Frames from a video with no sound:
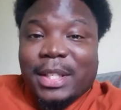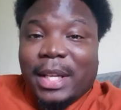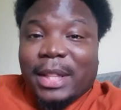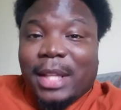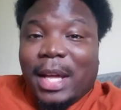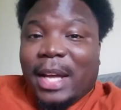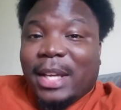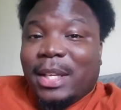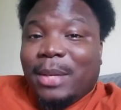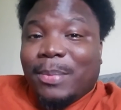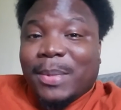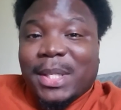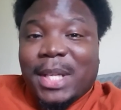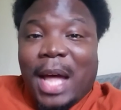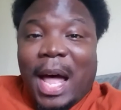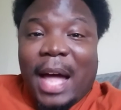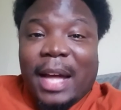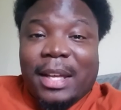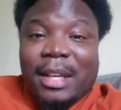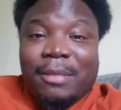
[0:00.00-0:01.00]
I thought he was
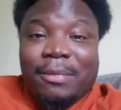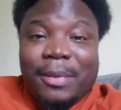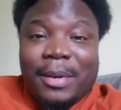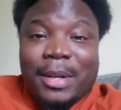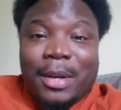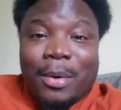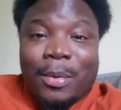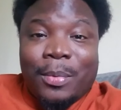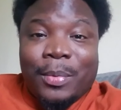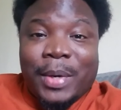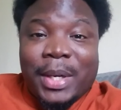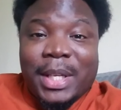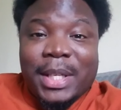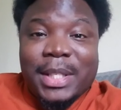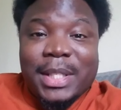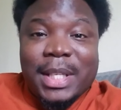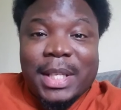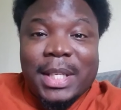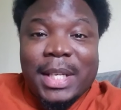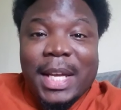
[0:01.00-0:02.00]
cocky for no
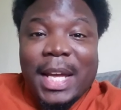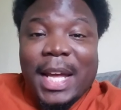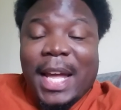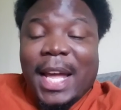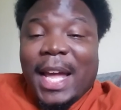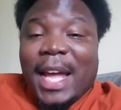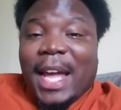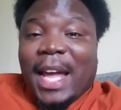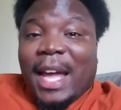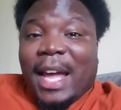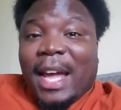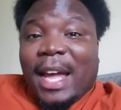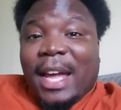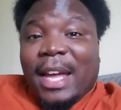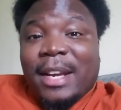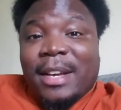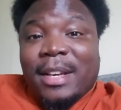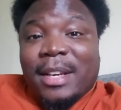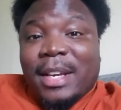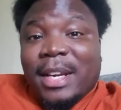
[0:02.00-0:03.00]
reason.
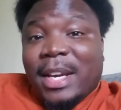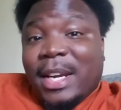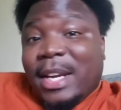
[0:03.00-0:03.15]
And